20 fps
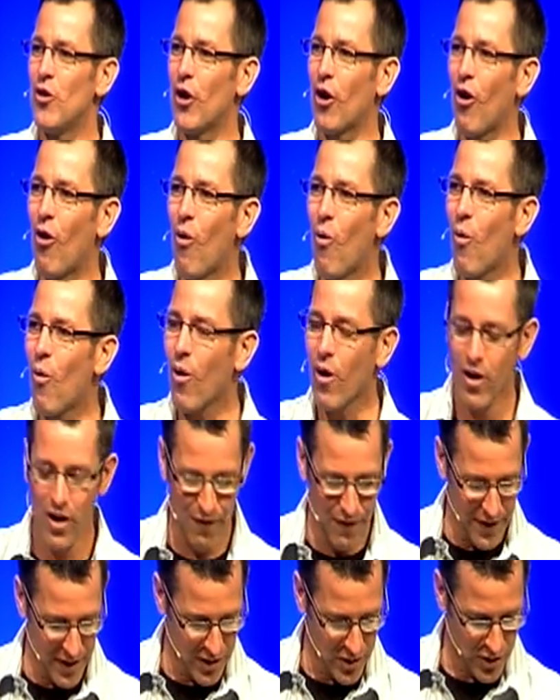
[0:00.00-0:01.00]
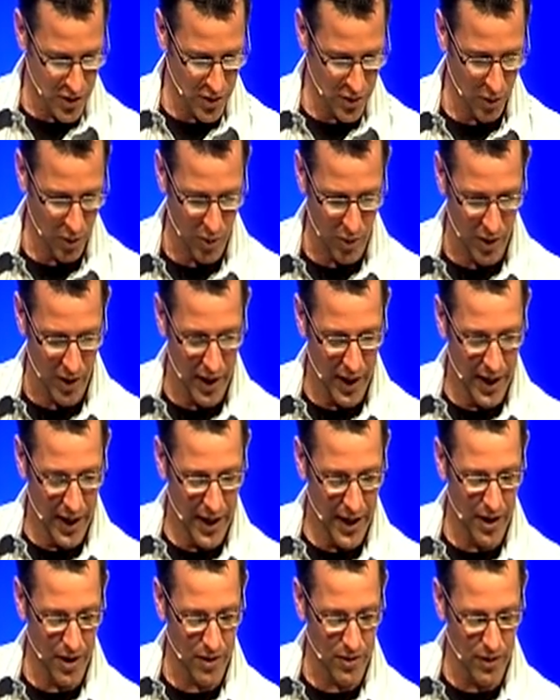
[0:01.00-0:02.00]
core of his soul here.